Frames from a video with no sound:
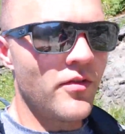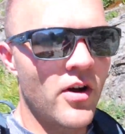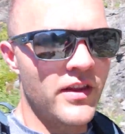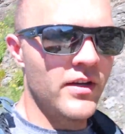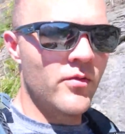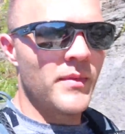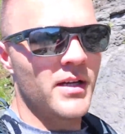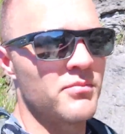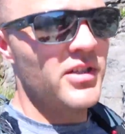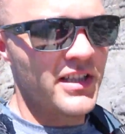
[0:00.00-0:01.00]
far, I think we're
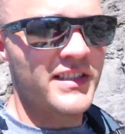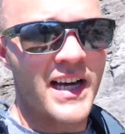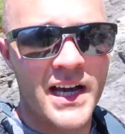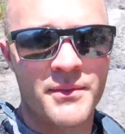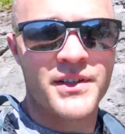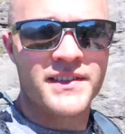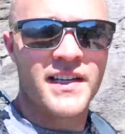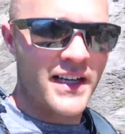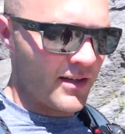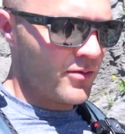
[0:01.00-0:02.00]
making pretty good time on this
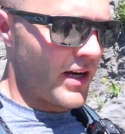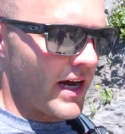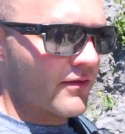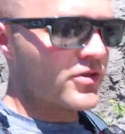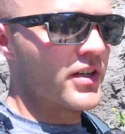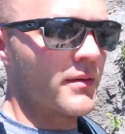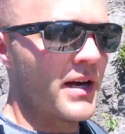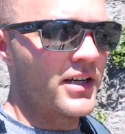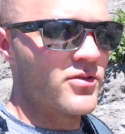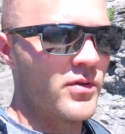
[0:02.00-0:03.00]
hike. We're averaging
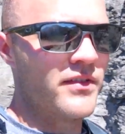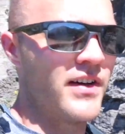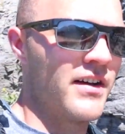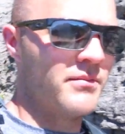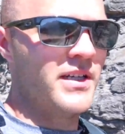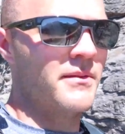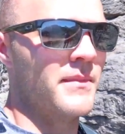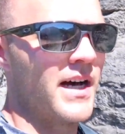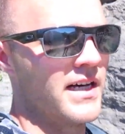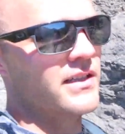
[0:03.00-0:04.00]
about a 25 minute
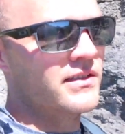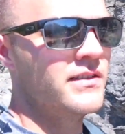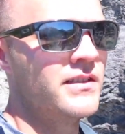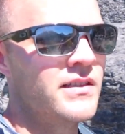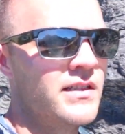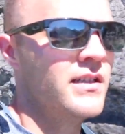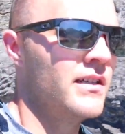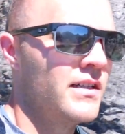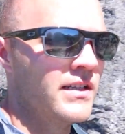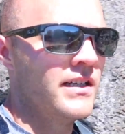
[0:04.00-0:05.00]
mile,
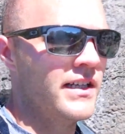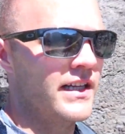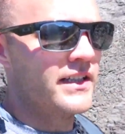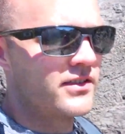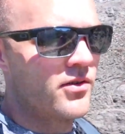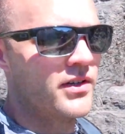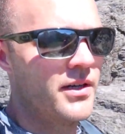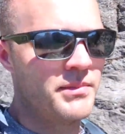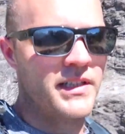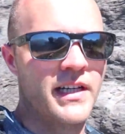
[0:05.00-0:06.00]
and that's going
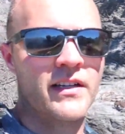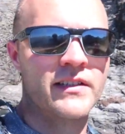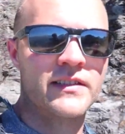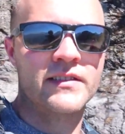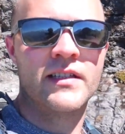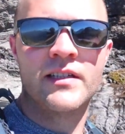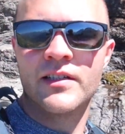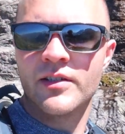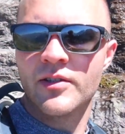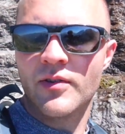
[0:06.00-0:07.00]
up and down these
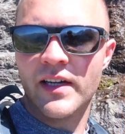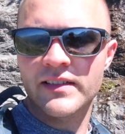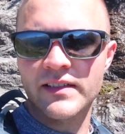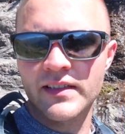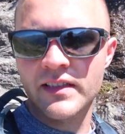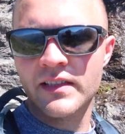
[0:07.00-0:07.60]
crazy